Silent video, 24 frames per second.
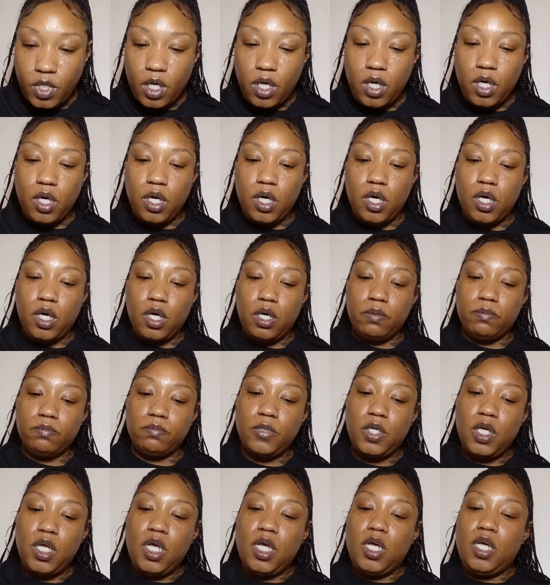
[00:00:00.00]
Um,
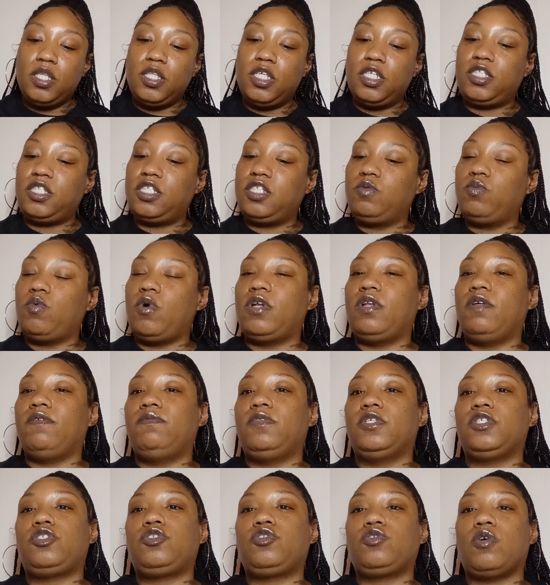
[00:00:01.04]
this is one of
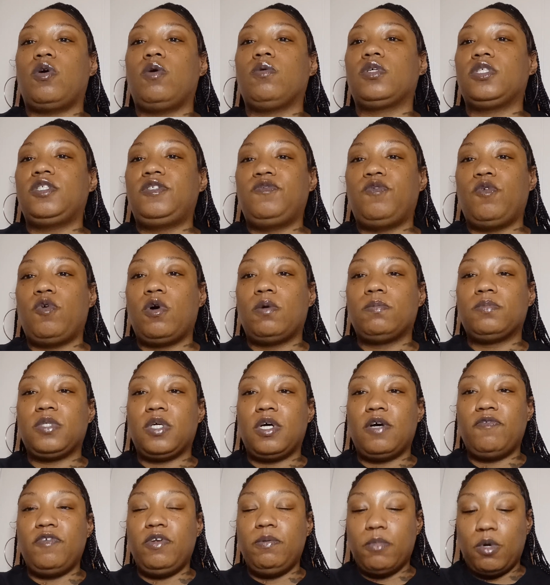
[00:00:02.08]
the strongest forms
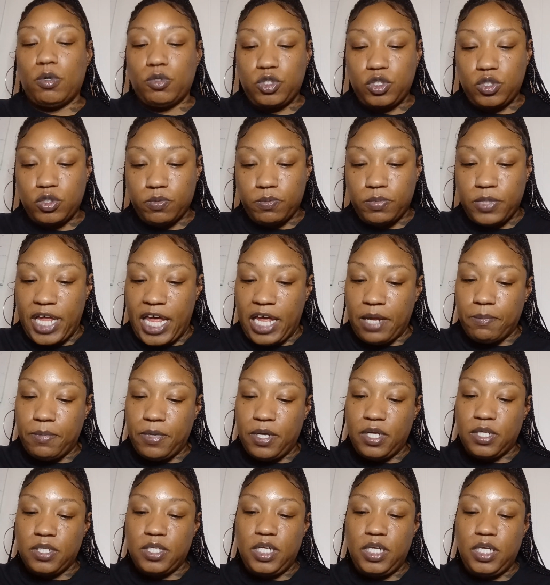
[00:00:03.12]
of emotional
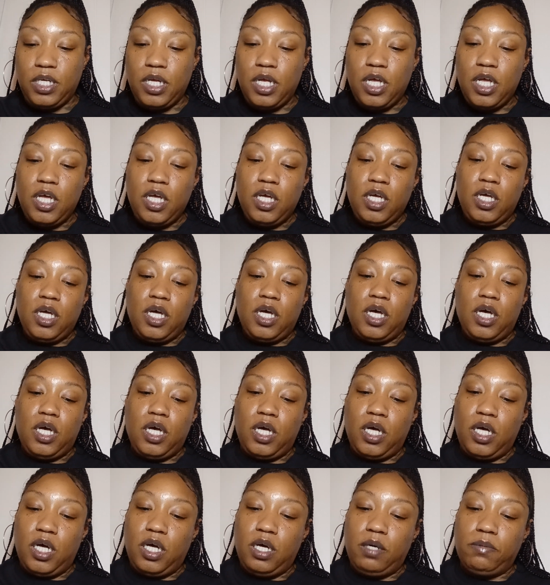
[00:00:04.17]
blackmailing.
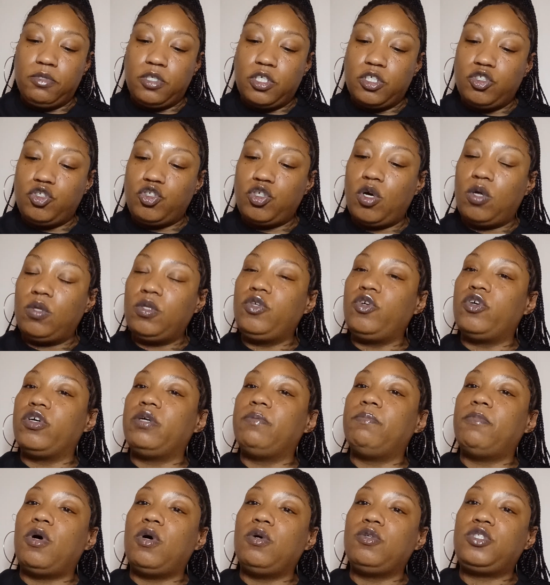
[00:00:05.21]
Um, controlling your
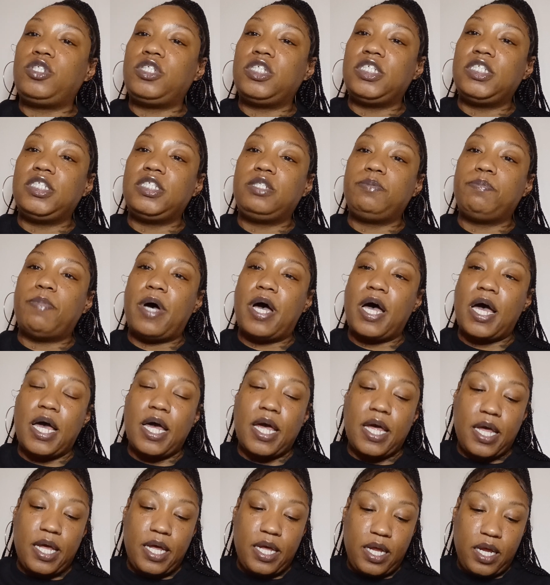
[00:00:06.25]
emotions
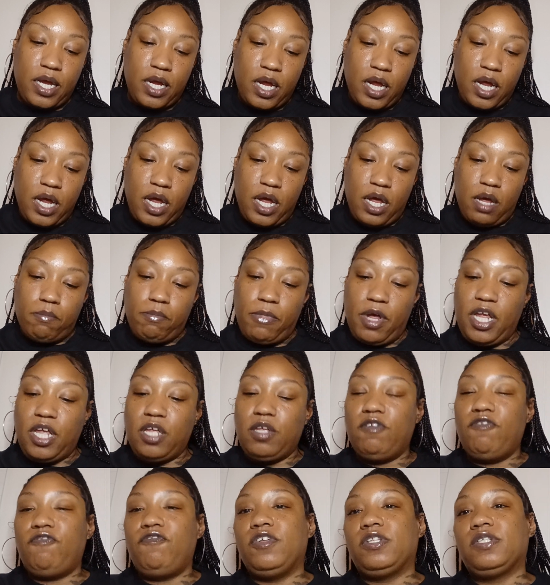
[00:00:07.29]
by making
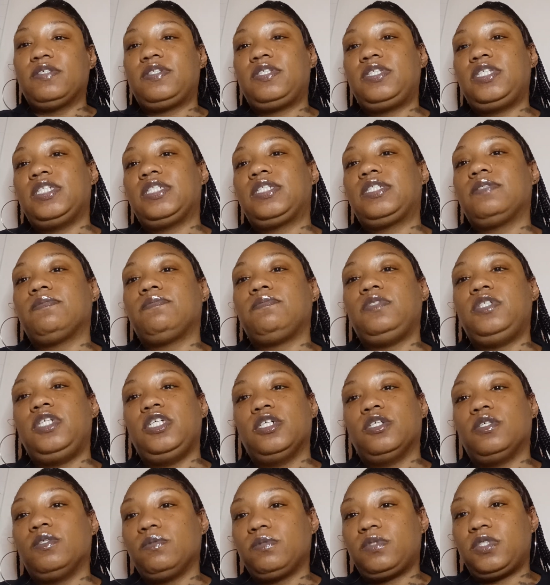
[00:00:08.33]
you feel a sense of
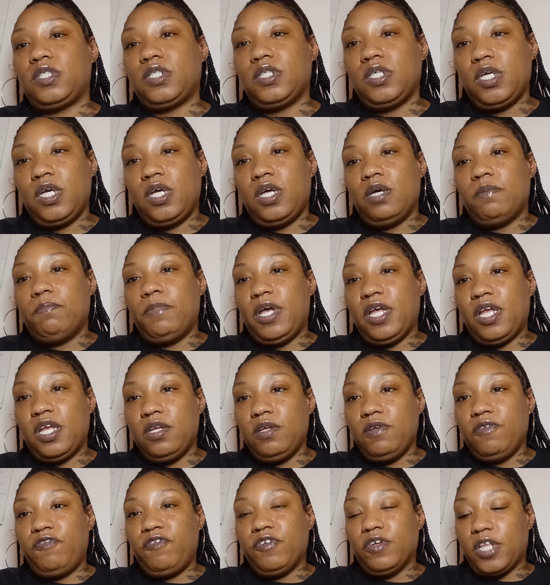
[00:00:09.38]
guilt, making
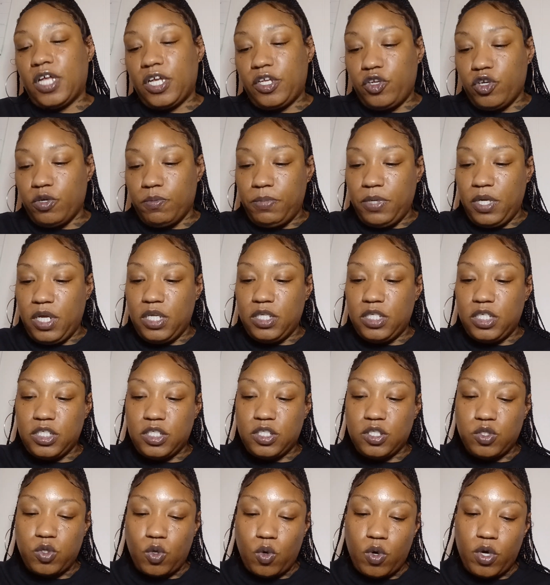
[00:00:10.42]
you feel like you're being
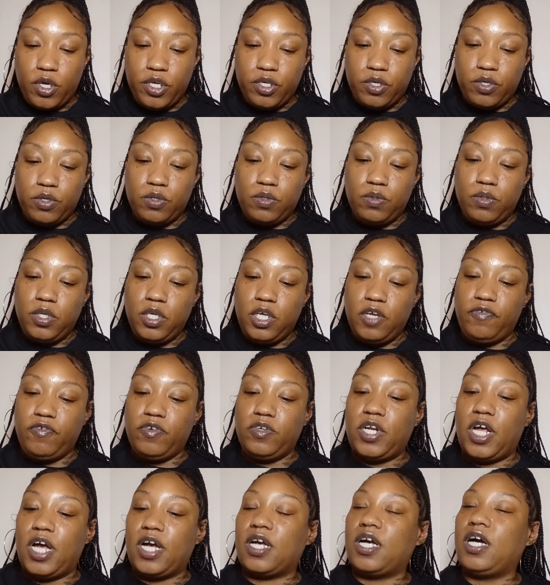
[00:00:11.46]
disloyal if you're
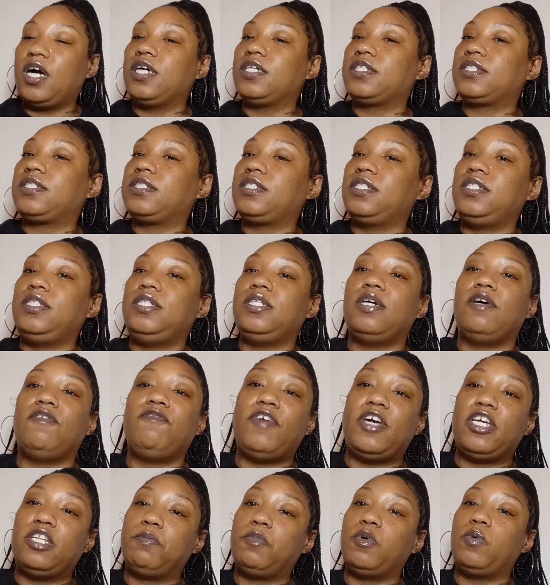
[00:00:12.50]
not constantly
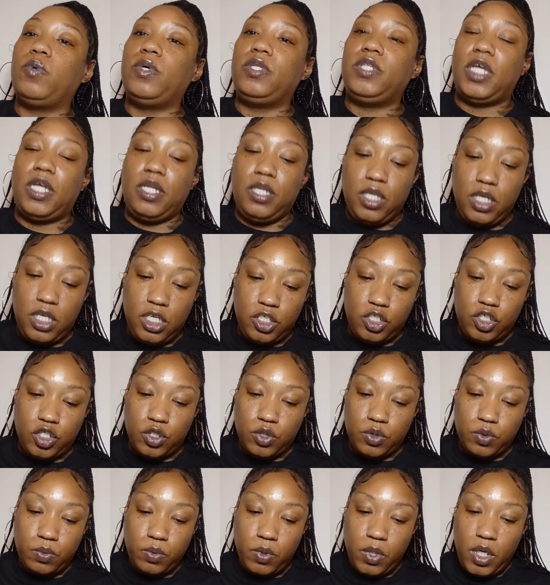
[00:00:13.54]
available when they need
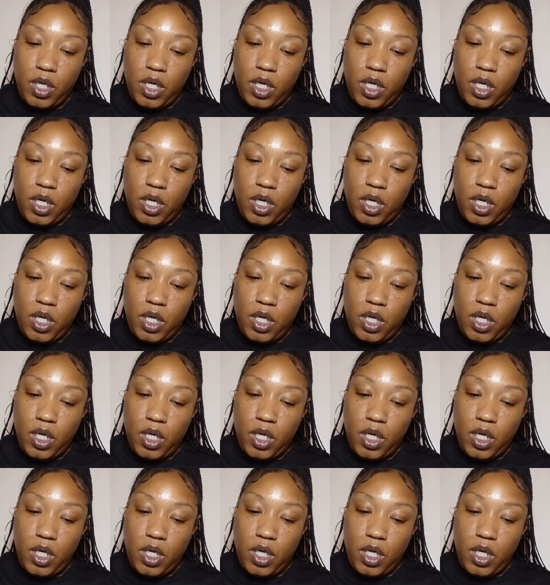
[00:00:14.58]
you.